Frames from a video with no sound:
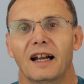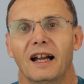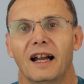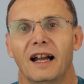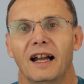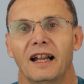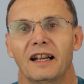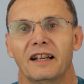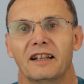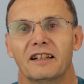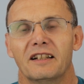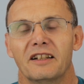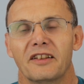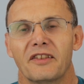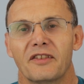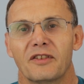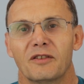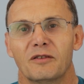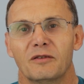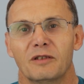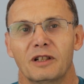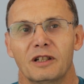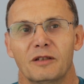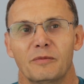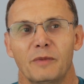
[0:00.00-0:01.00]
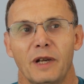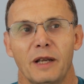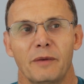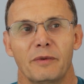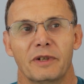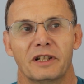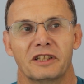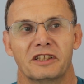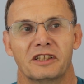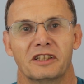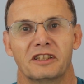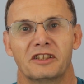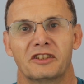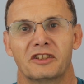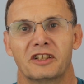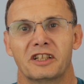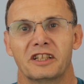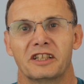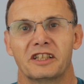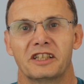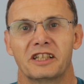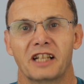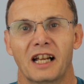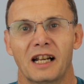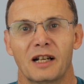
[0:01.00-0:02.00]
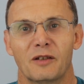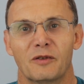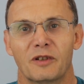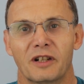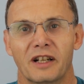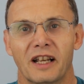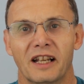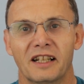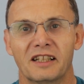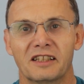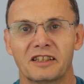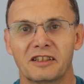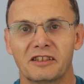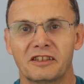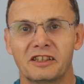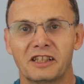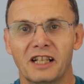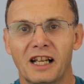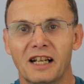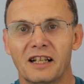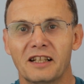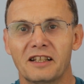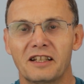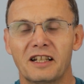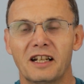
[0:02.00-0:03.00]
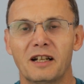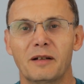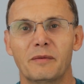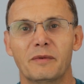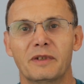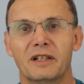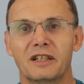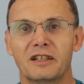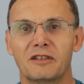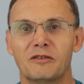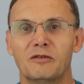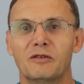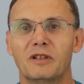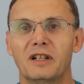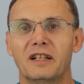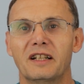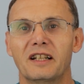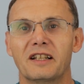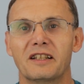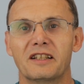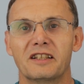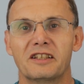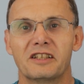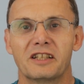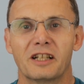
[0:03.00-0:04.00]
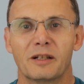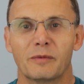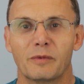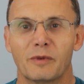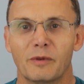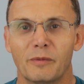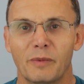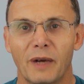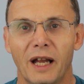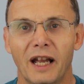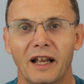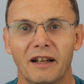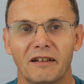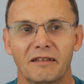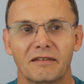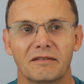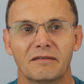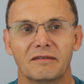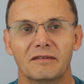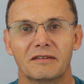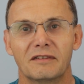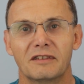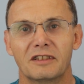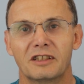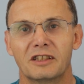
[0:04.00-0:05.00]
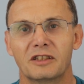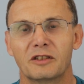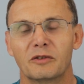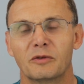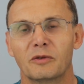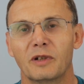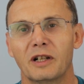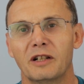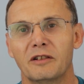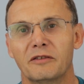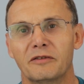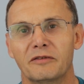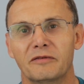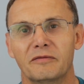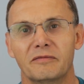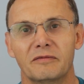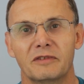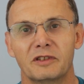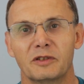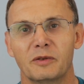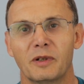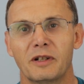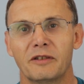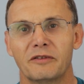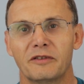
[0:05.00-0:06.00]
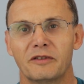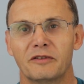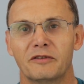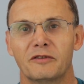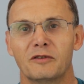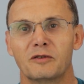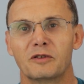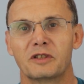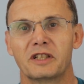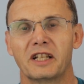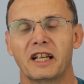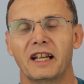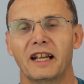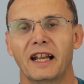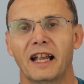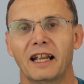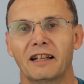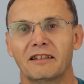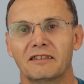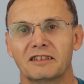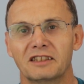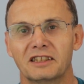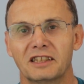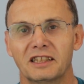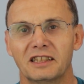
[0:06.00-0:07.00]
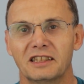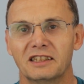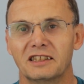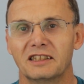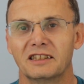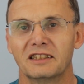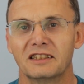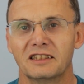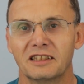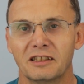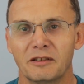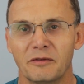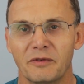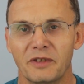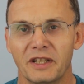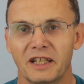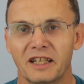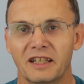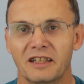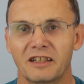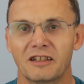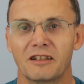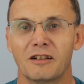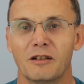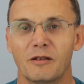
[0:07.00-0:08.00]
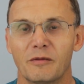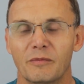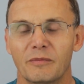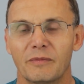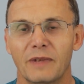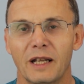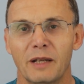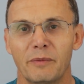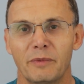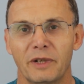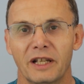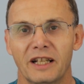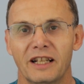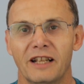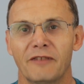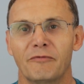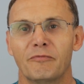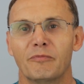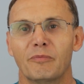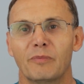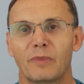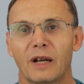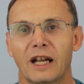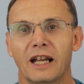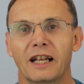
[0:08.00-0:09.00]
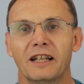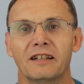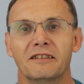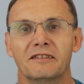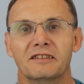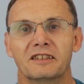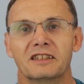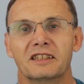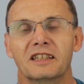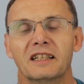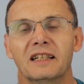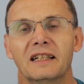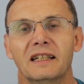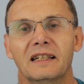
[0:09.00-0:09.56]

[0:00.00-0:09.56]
And I thought, well, maybe I should try shallower again. So I shallowed up, and I caught another chub of about 12 or 14 ounces. So I'm thinking I got maybe 11 pounds.